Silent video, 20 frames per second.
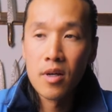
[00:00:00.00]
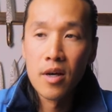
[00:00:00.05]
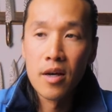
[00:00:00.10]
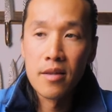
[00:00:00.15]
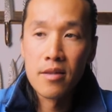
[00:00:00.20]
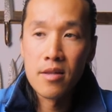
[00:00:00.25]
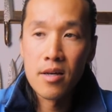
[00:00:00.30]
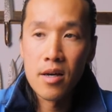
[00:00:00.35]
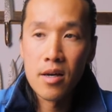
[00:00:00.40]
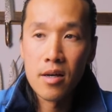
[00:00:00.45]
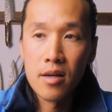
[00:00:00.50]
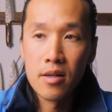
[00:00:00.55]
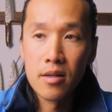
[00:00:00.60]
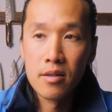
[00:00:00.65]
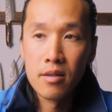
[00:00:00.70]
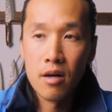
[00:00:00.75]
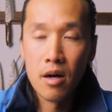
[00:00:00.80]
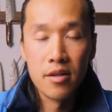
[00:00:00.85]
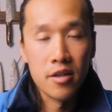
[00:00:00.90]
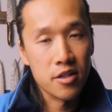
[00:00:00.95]
And
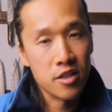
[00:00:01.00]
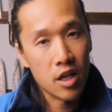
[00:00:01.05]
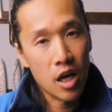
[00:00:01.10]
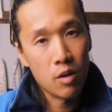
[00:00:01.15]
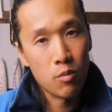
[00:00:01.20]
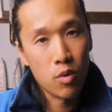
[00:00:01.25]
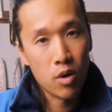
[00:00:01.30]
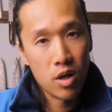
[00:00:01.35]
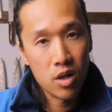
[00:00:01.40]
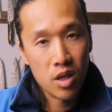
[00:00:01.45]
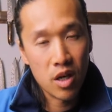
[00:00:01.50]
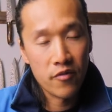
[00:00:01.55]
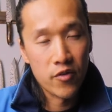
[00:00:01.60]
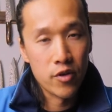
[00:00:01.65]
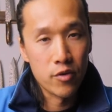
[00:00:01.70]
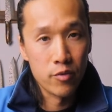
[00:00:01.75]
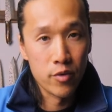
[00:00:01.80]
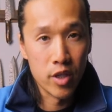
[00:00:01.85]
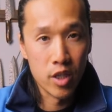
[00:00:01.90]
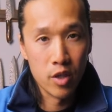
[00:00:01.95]
then on the sidewalk, if
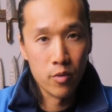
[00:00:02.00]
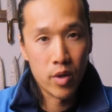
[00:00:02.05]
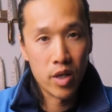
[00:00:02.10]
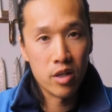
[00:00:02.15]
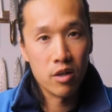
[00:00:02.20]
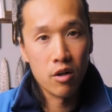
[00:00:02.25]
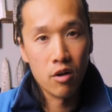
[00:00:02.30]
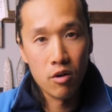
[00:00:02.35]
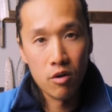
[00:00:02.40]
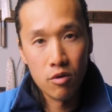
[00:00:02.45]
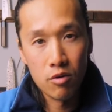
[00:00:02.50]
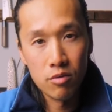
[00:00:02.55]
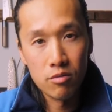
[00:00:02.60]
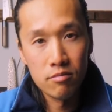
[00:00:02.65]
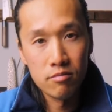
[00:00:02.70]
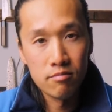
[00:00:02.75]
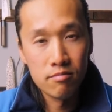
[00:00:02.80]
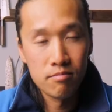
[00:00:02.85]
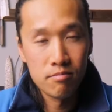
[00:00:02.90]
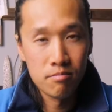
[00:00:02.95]
you really want to go
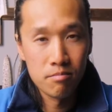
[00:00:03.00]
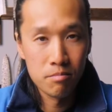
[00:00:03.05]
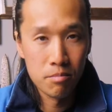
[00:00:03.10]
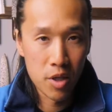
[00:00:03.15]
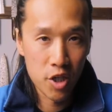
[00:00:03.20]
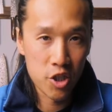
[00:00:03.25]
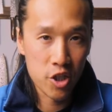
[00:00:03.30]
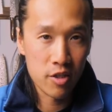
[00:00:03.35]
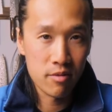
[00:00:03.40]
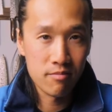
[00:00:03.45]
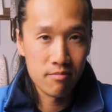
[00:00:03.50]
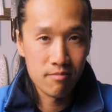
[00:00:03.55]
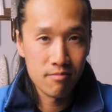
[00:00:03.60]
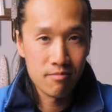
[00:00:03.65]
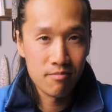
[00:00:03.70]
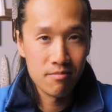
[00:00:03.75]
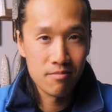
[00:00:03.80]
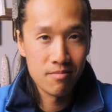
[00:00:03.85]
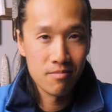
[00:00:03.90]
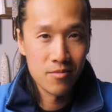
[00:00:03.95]
budget.
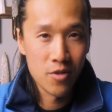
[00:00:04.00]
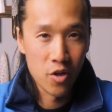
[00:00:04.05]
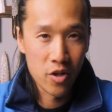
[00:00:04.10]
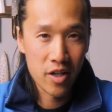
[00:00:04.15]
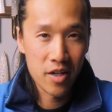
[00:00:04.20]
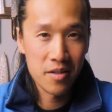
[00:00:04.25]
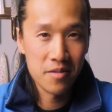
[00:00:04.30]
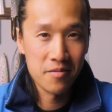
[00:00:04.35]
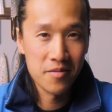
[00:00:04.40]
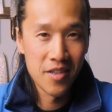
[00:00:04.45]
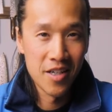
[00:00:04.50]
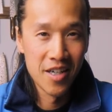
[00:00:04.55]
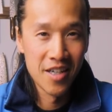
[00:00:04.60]
Okay?